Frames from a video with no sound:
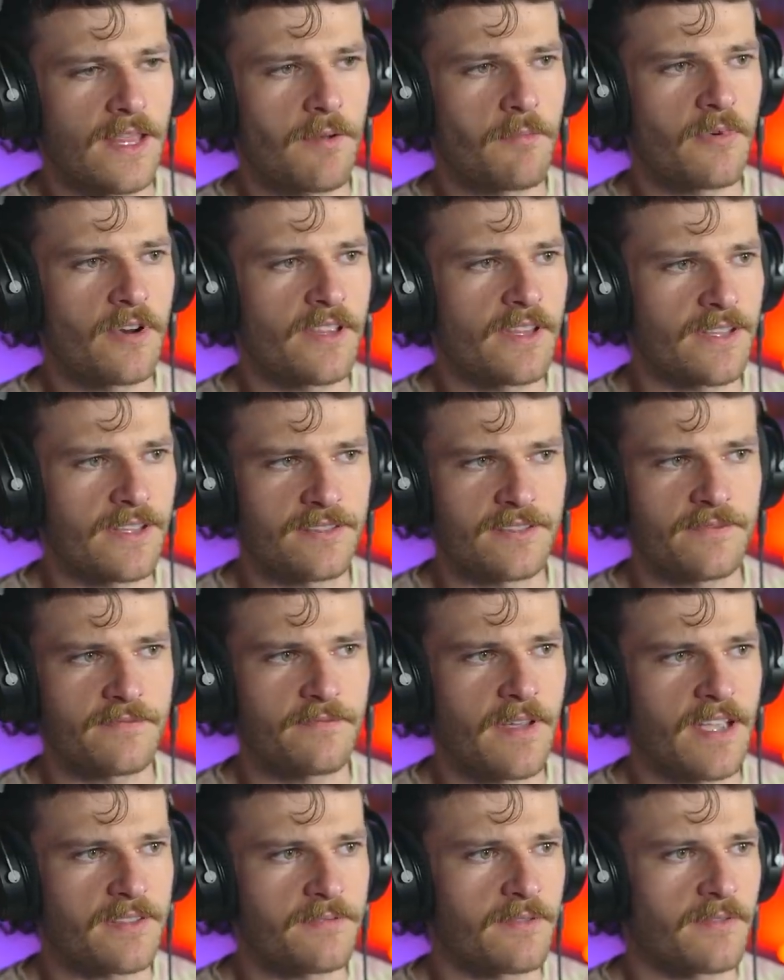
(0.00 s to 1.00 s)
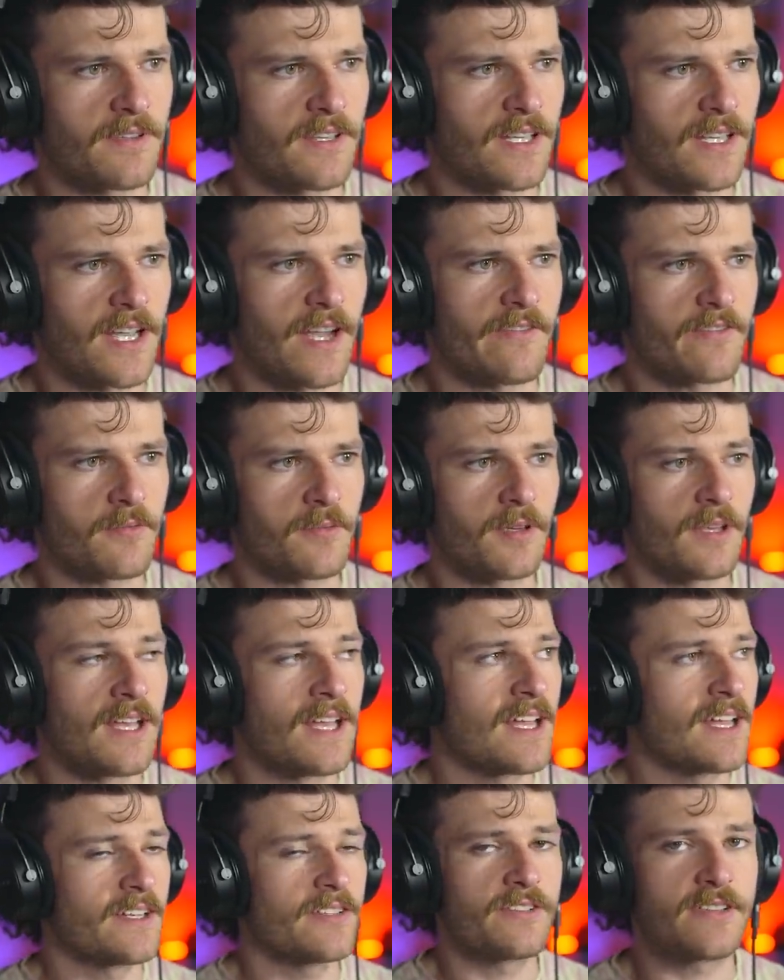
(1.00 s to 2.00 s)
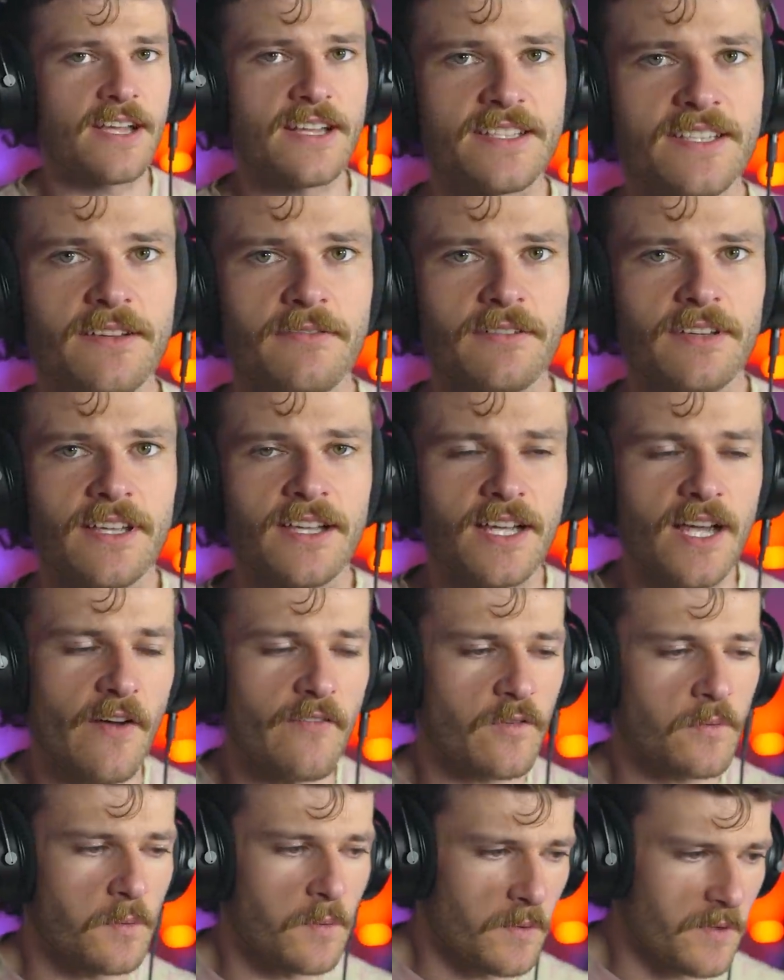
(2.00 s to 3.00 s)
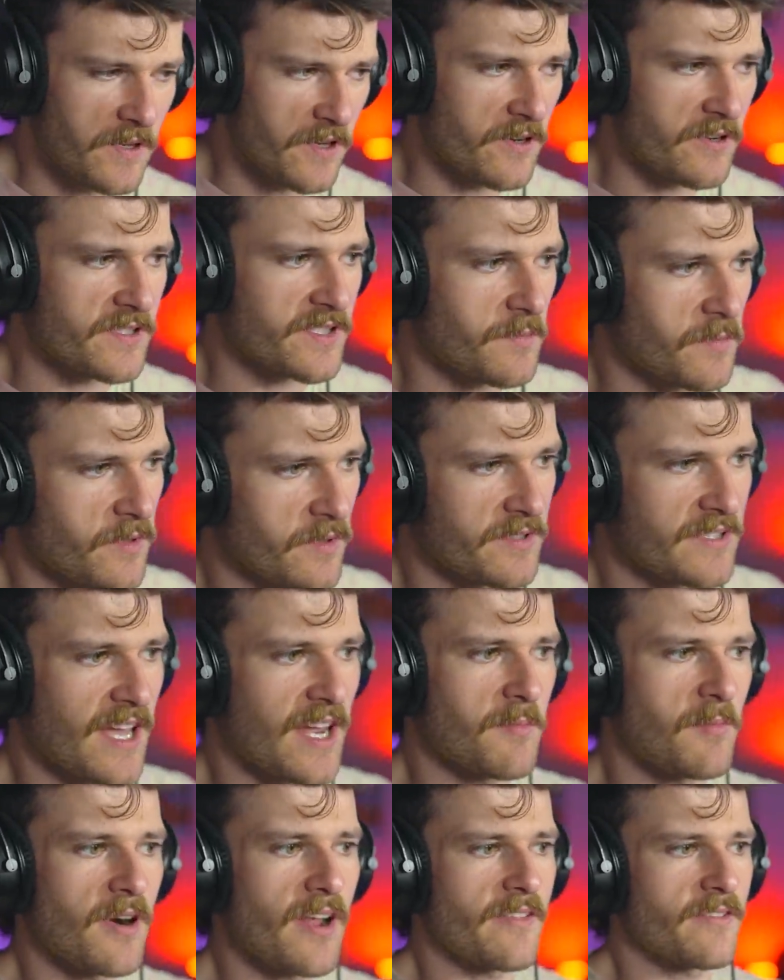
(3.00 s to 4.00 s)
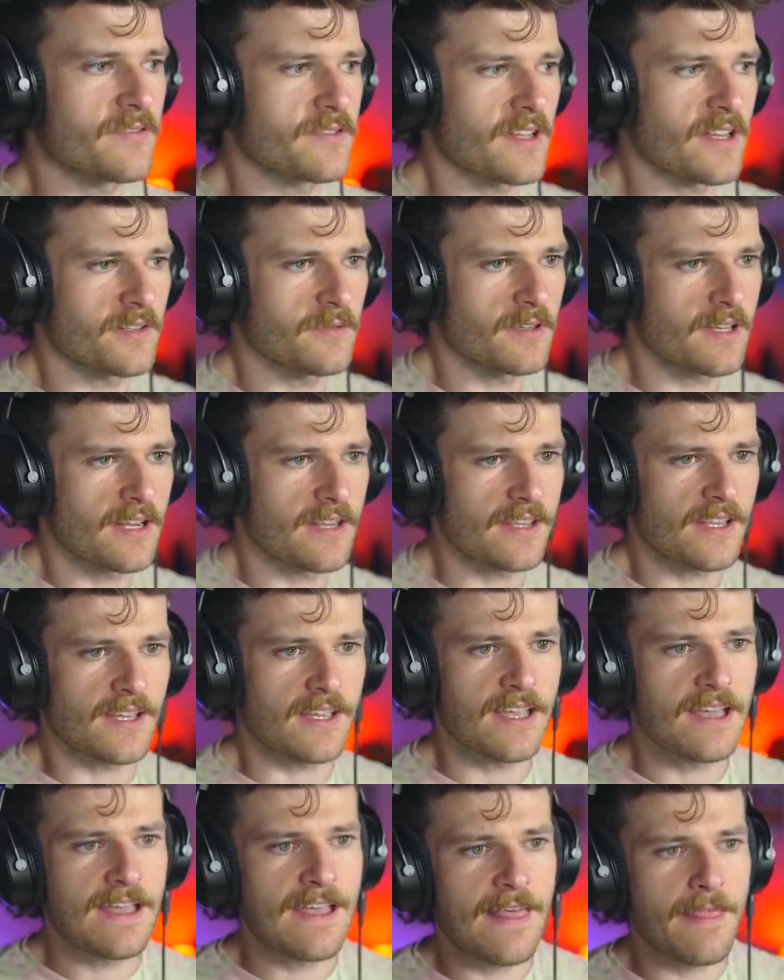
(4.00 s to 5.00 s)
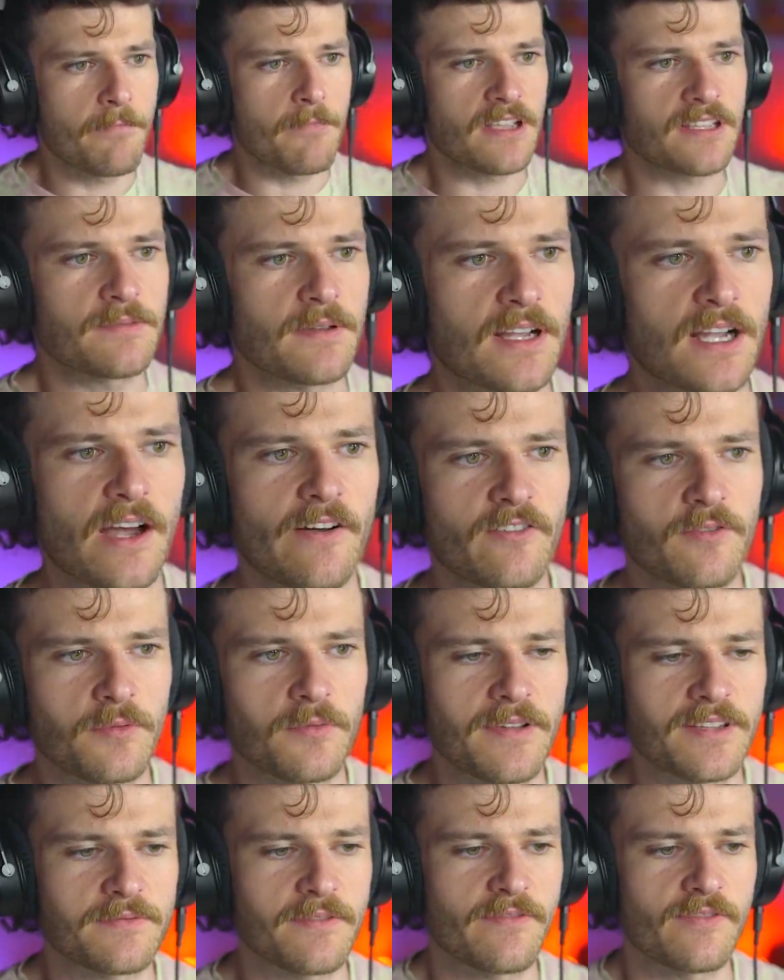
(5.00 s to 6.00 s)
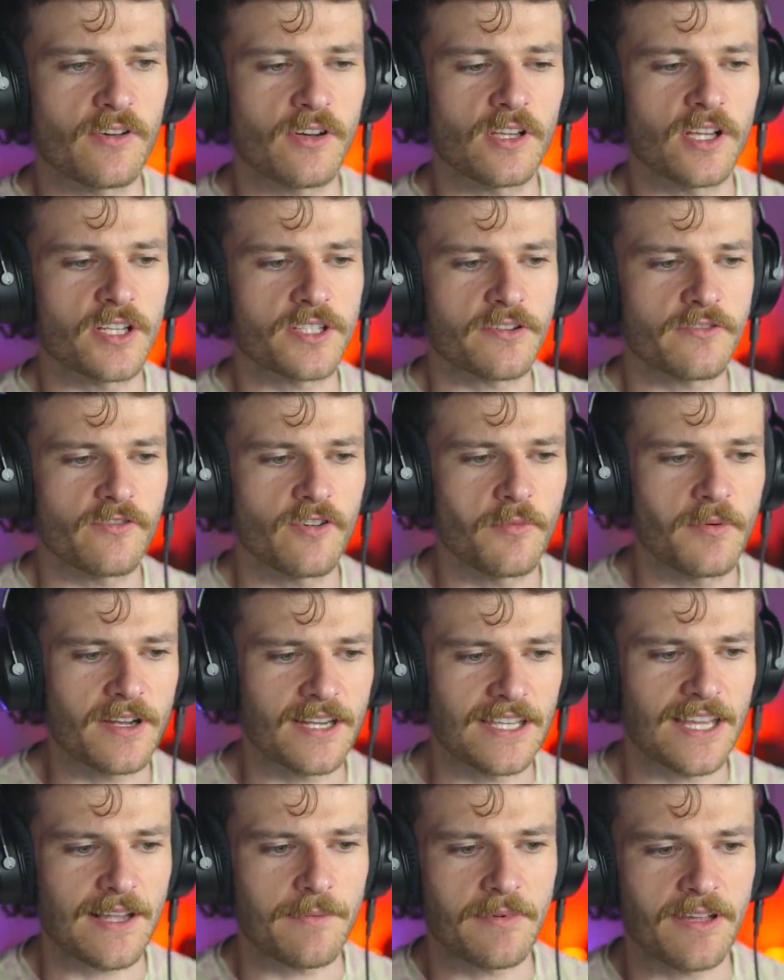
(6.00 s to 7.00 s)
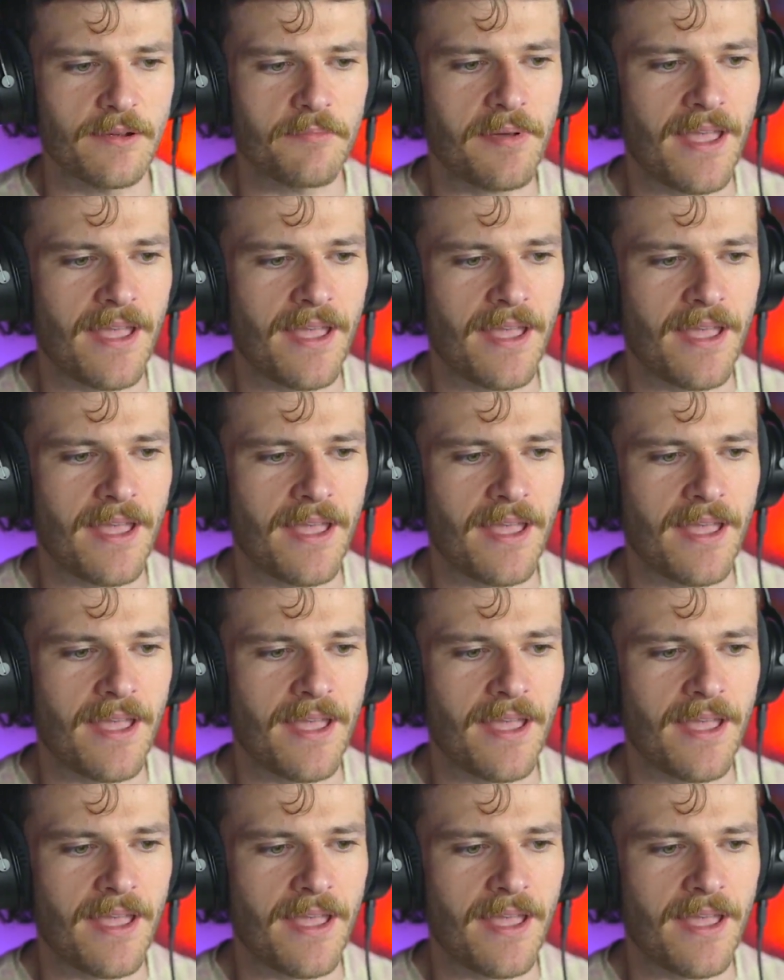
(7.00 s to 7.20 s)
That breathing makes me really uncomfortable. Do you guys get really uncomfortable when you hear someone who's out of breath, who's not doing anything? It makes me uncomfortable, makes me feel claustrophobic and like I'm gonna